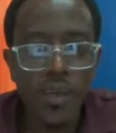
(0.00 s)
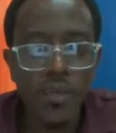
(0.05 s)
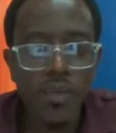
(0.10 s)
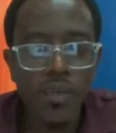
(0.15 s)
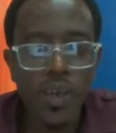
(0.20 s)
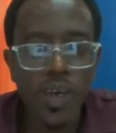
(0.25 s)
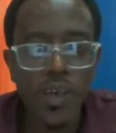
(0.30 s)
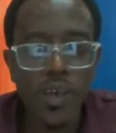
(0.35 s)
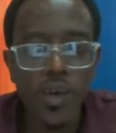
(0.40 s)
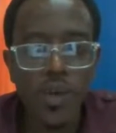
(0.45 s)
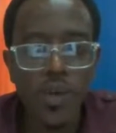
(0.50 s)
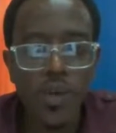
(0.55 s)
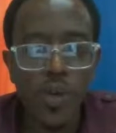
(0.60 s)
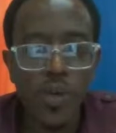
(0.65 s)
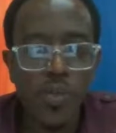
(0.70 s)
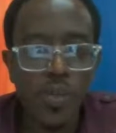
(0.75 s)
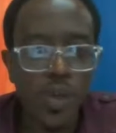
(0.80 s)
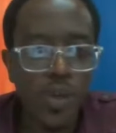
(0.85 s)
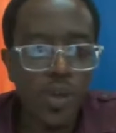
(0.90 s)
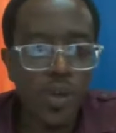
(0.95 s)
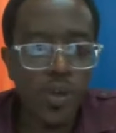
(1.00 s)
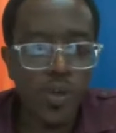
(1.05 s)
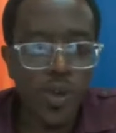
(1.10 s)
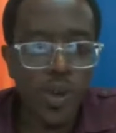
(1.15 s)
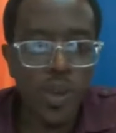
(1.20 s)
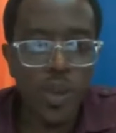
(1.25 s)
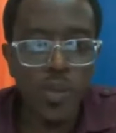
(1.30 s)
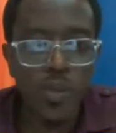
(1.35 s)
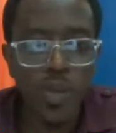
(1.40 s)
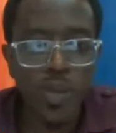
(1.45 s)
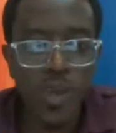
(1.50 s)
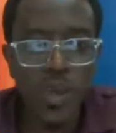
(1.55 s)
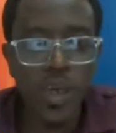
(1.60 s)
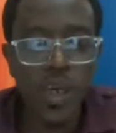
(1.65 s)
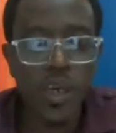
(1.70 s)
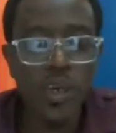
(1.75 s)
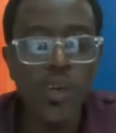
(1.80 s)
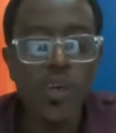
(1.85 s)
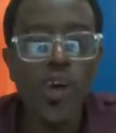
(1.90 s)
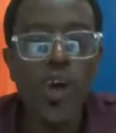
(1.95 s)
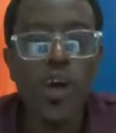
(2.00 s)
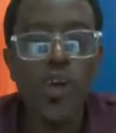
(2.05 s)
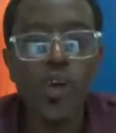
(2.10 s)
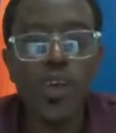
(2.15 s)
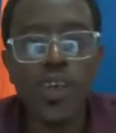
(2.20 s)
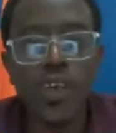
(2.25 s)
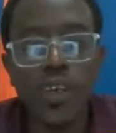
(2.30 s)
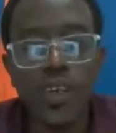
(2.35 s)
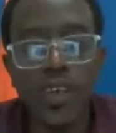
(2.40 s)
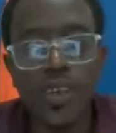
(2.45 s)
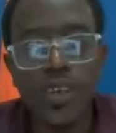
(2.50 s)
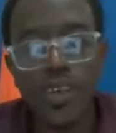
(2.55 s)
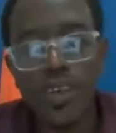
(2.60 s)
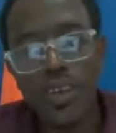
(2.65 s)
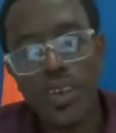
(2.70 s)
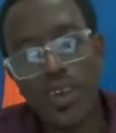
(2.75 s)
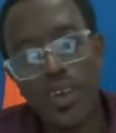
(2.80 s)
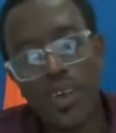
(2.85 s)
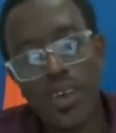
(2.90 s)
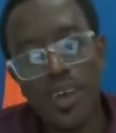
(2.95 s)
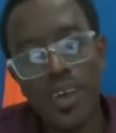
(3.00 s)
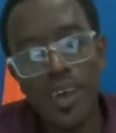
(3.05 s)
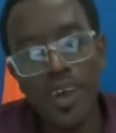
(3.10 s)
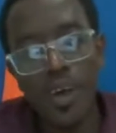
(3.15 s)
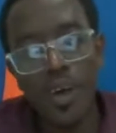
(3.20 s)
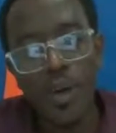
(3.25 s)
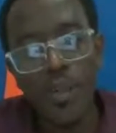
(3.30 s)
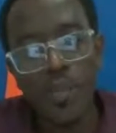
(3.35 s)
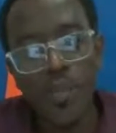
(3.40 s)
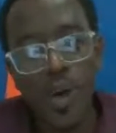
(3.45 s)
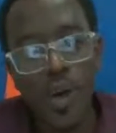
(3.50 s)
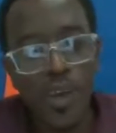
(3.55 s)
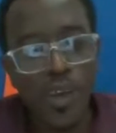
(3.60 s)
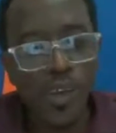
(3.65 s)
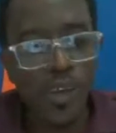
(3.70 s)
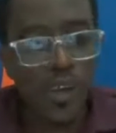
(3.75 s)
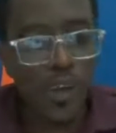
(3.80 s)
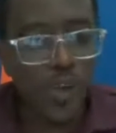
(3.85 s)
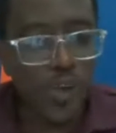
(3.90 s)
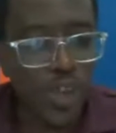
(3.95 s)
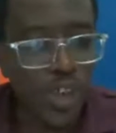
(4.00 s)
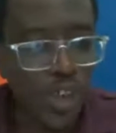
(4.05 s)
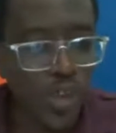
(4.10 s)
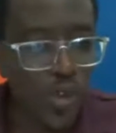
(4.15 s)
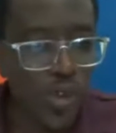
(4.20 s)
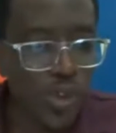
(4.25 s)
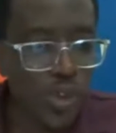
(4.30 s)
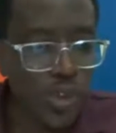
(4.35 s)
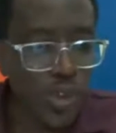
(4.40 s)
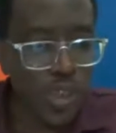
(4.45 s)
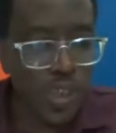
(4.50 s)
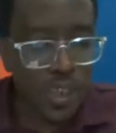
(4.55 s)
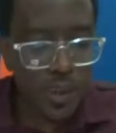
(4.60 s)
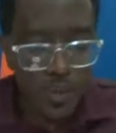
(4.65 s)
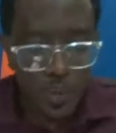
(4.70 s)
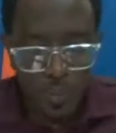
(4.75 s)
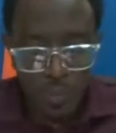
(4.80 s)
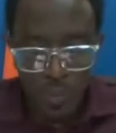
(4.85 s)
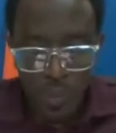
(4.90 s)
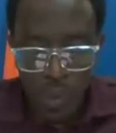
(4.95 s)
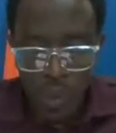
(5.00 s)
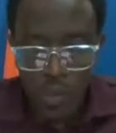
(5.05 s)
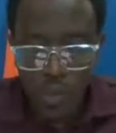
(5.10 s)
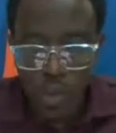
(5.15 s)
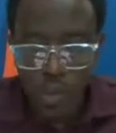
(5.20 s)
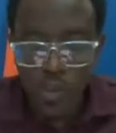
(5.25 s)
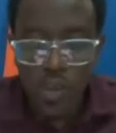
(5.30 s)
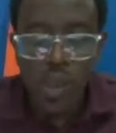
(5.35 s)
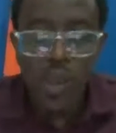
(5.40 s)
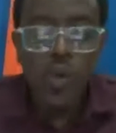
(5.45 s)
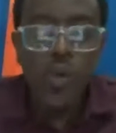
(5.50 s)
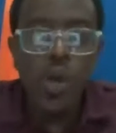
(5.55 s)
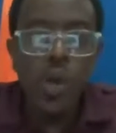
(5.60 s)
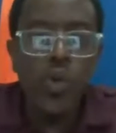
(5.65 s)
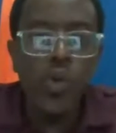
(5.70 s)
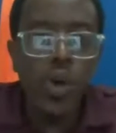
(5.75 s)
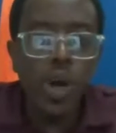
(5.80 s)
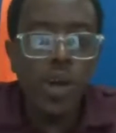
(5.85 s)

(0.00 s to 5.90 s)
If not, I hope you will be encouraged by our show today. Just a quick